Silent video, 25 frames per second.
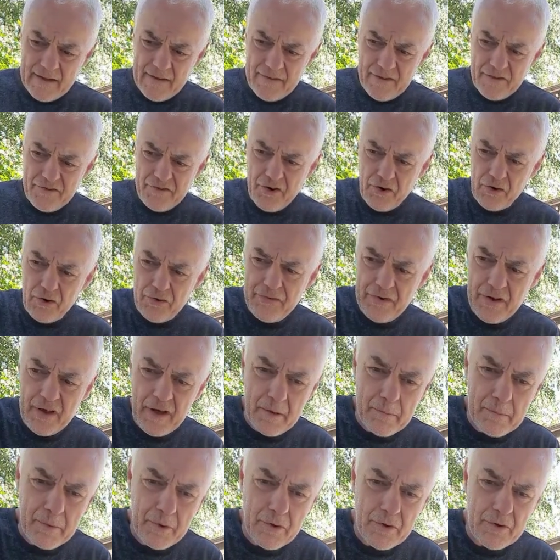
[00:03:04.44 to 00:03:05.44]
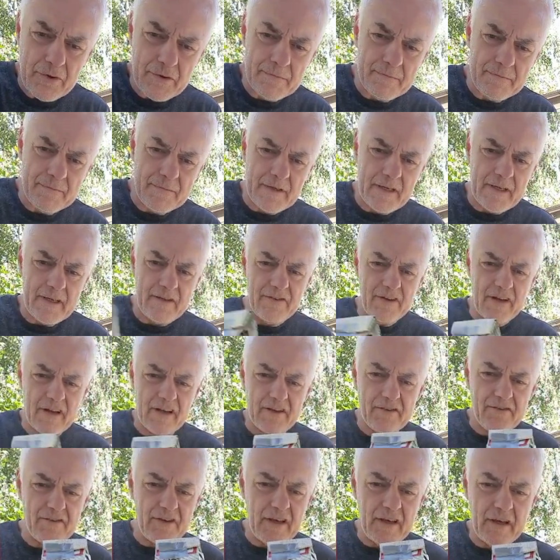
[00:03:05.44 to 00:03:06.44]
this coffee I bought is an
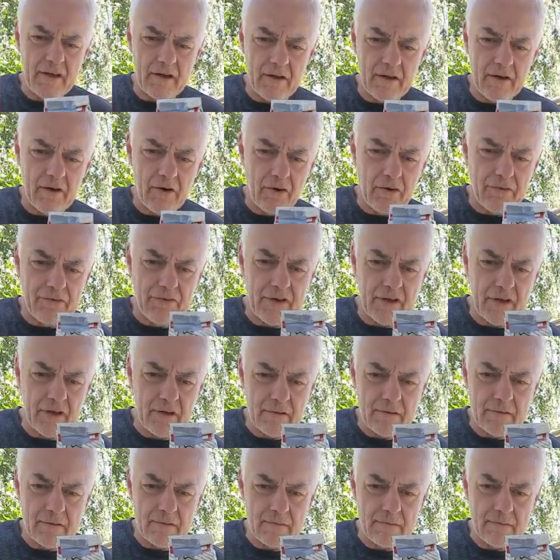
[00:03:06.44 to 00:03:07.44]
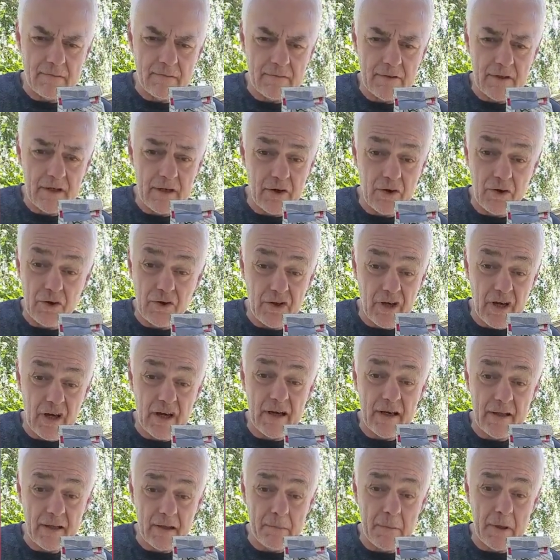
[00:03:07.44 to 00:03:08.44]
Antiguan coffee. Good
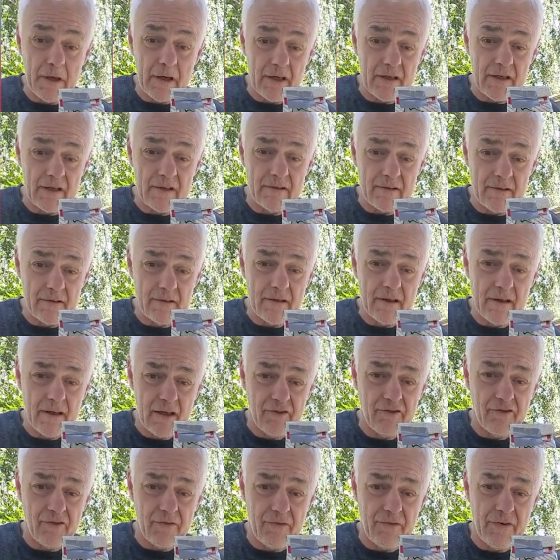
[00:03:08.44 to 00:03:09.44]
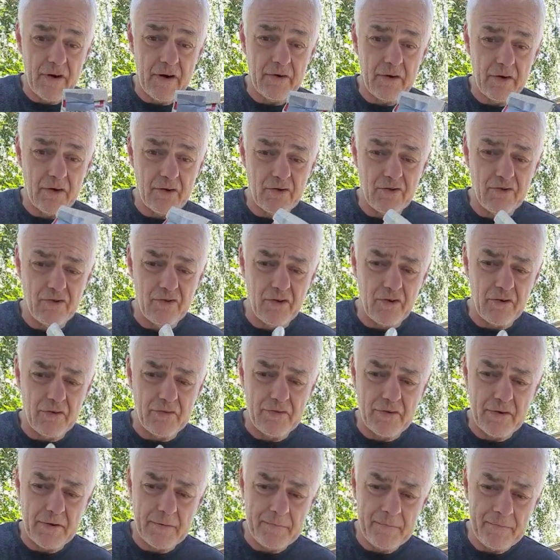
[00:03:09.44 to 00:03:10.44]
guy at the market. He has some very good
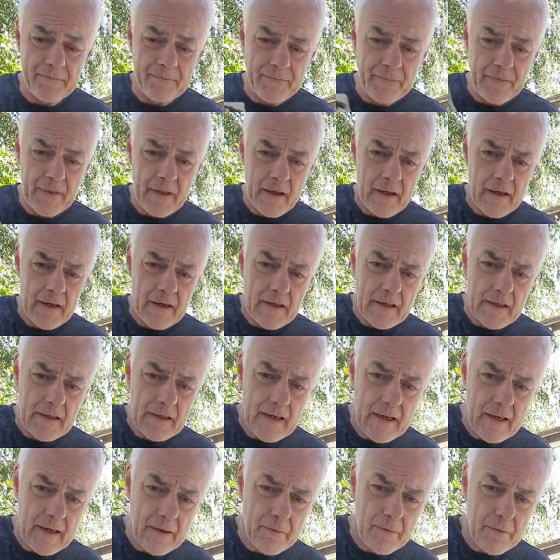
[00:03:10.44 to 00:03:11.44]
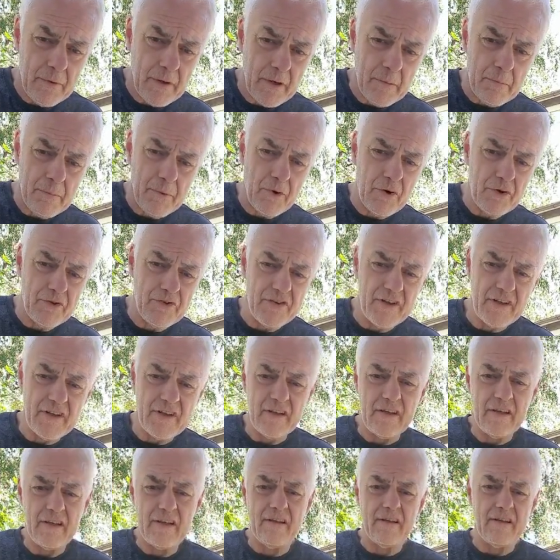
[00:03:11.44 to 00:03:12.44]
stuff. Now, when I bought it,
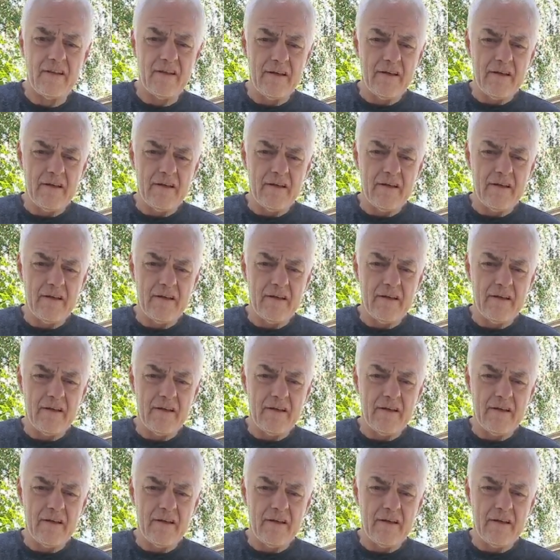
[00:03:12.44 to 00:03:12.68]
he